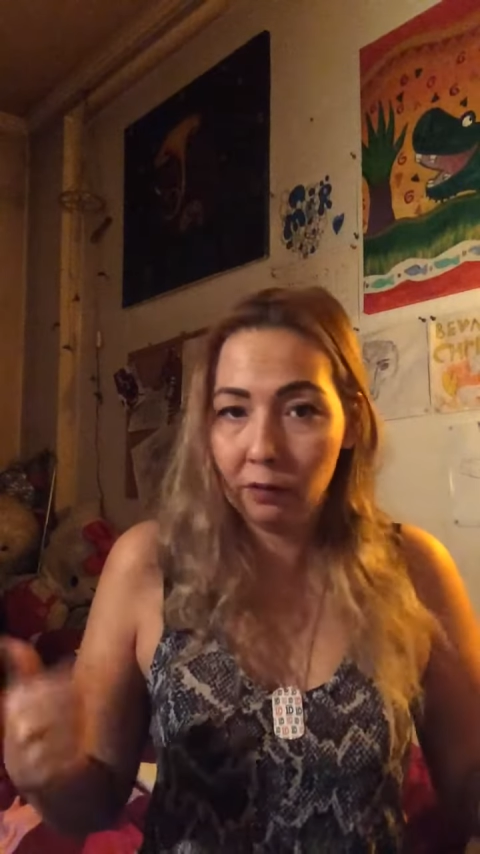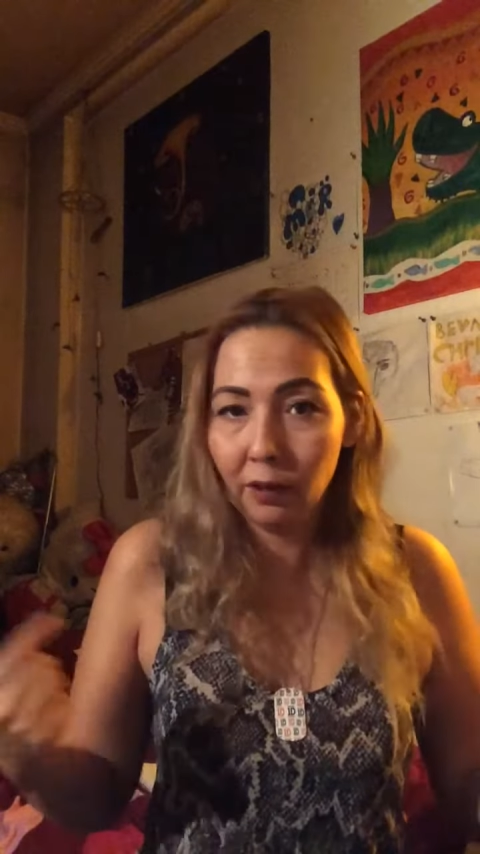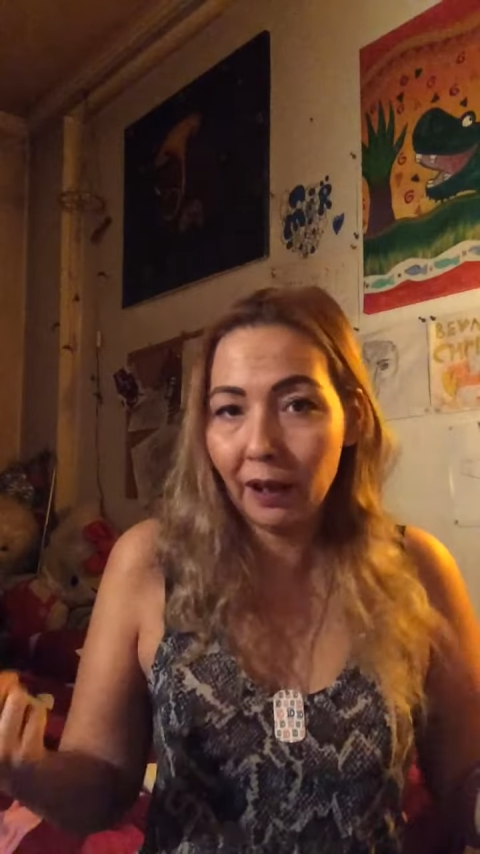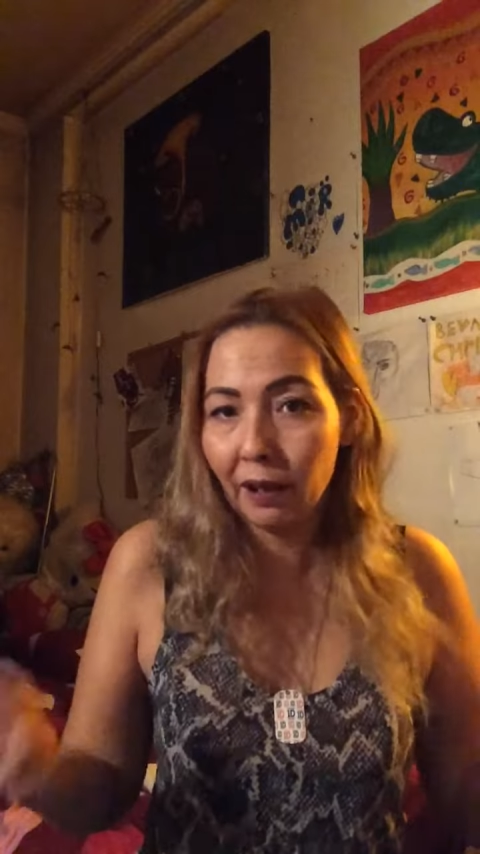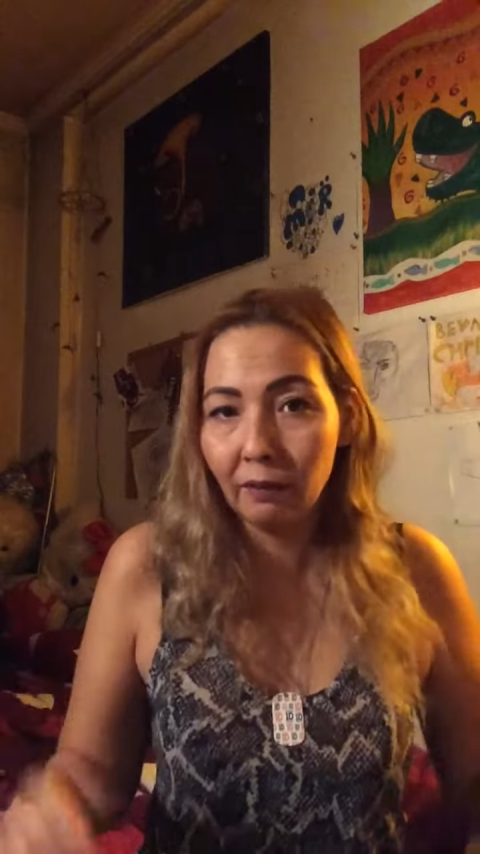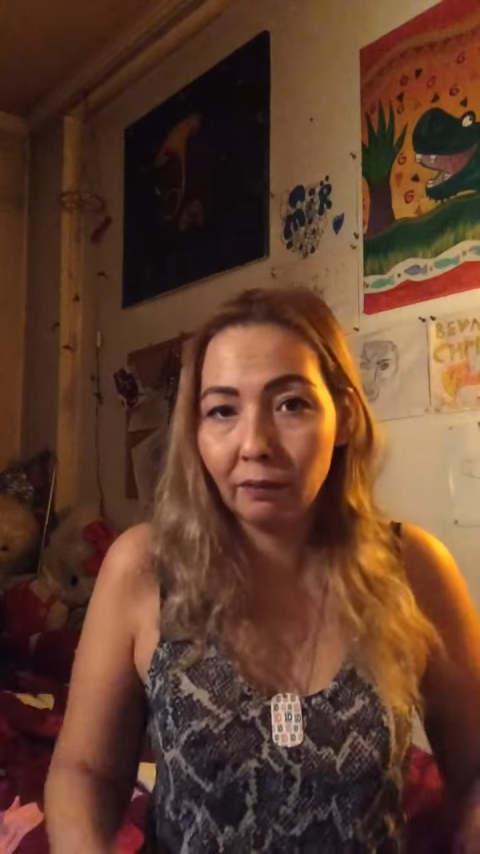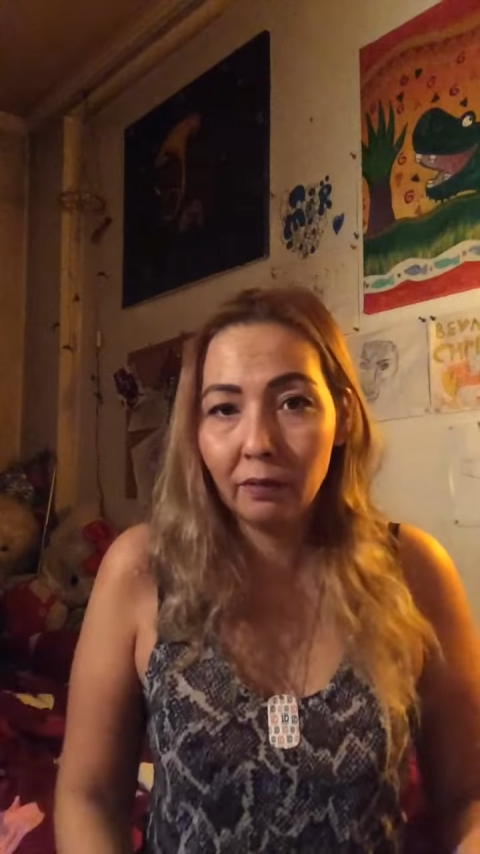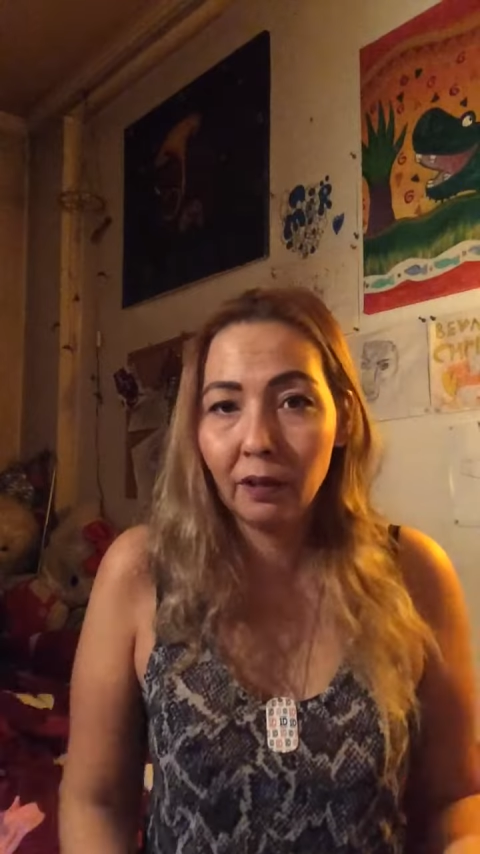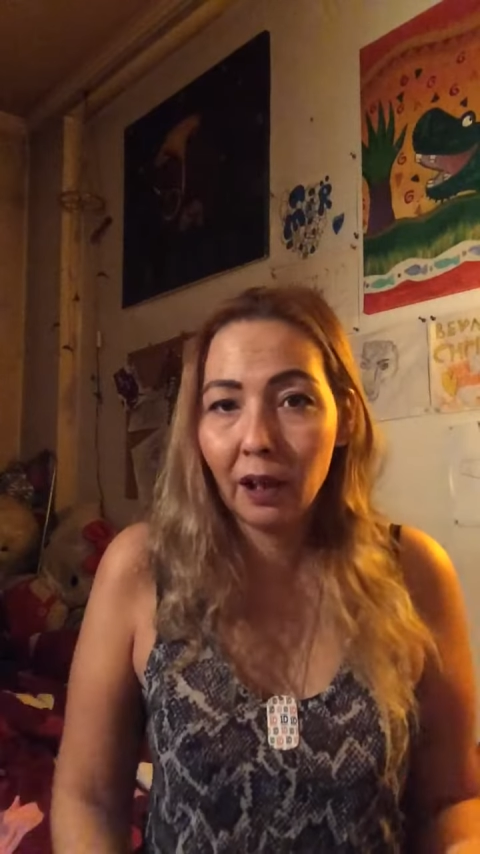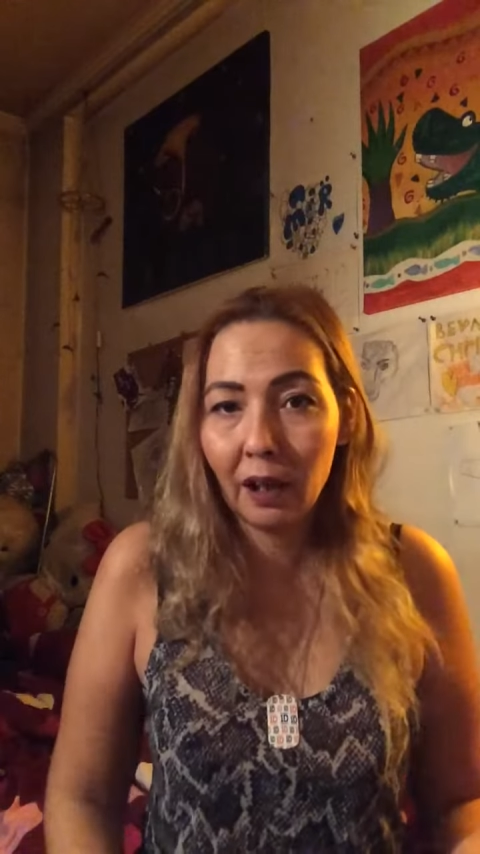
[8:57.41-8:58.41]
yeah,
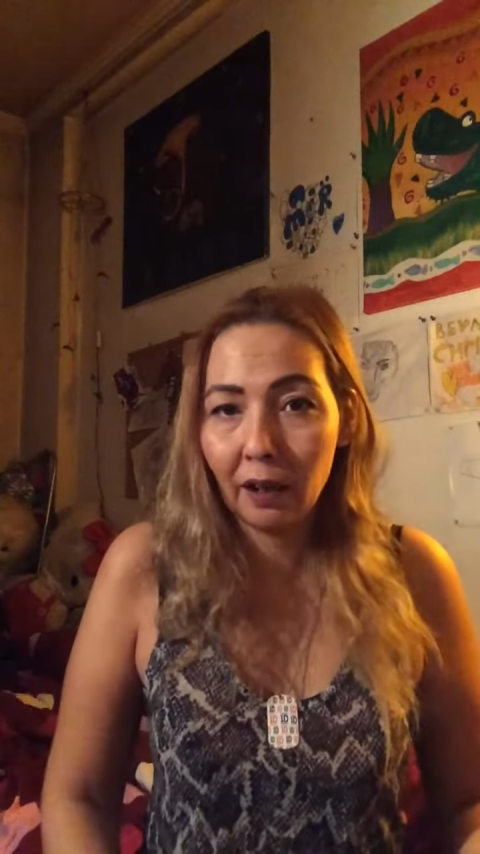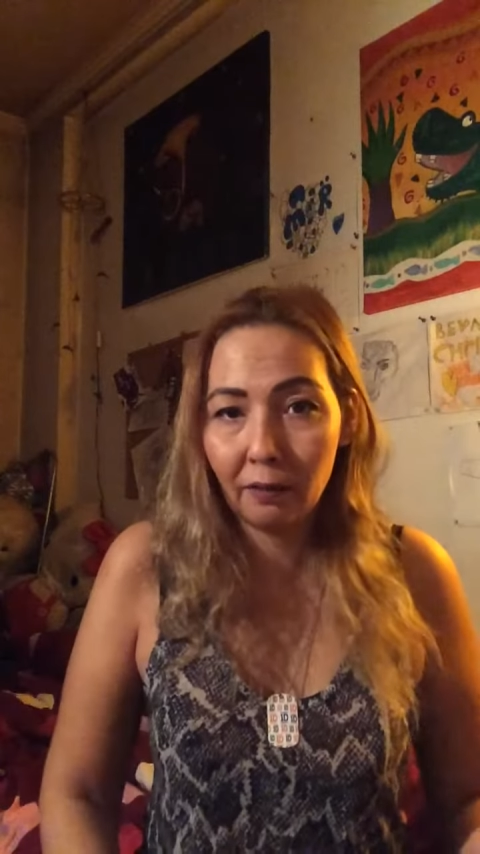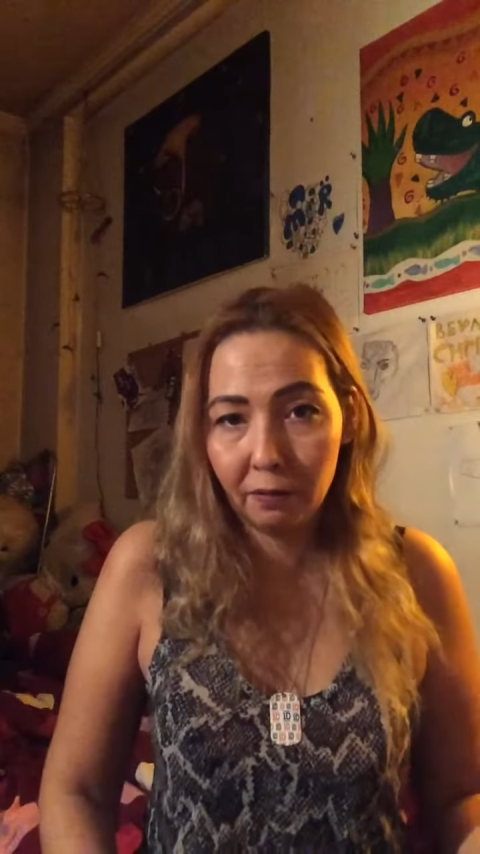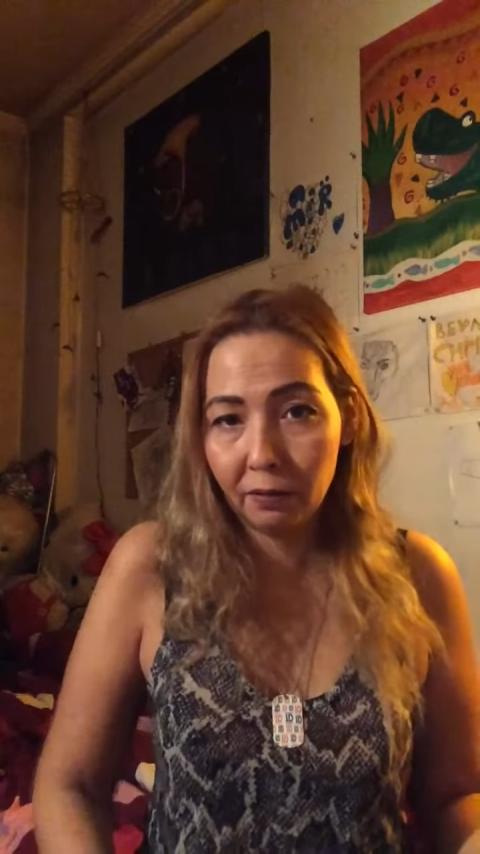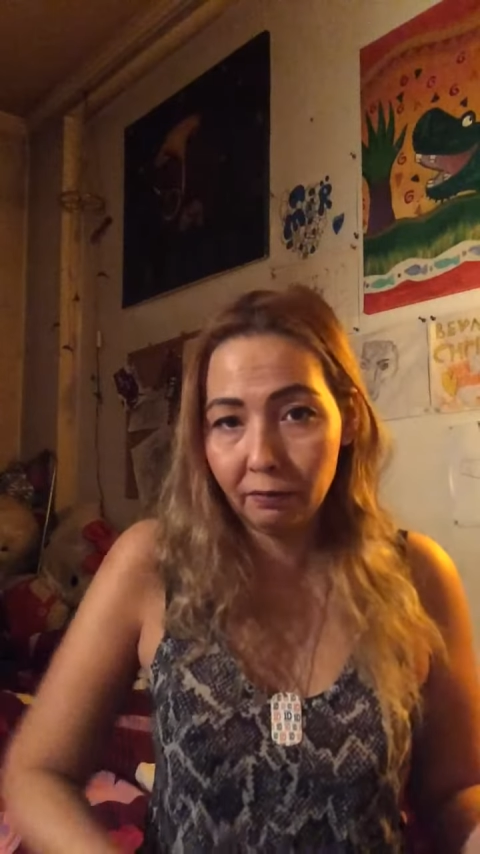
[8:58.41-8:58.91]
I have